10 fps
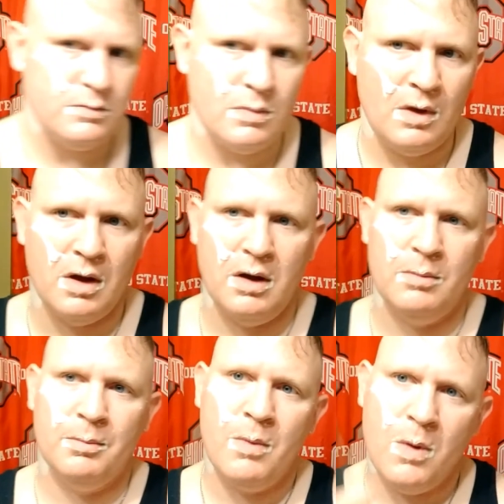
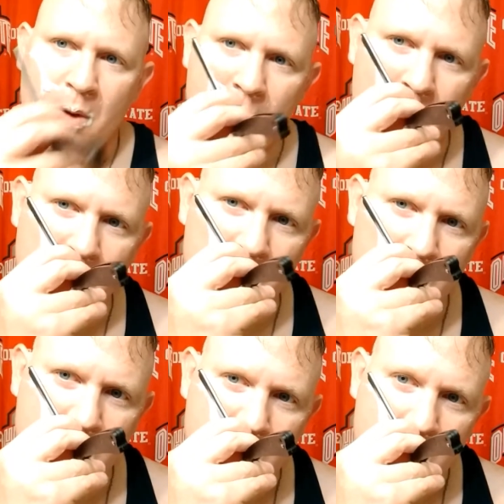and,
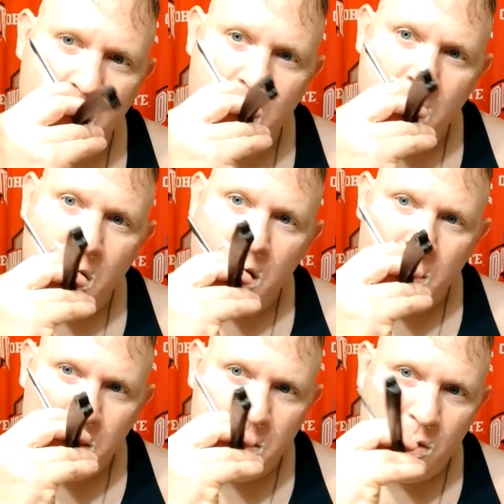
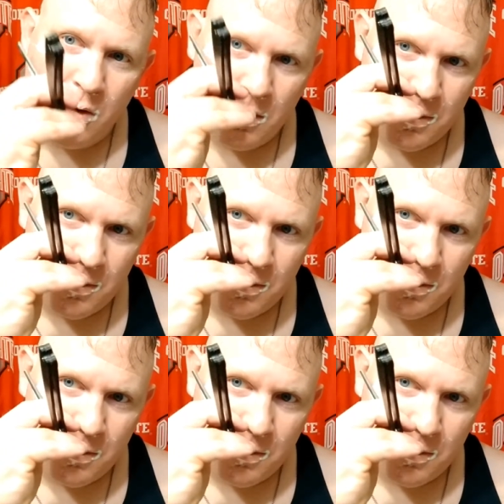you know,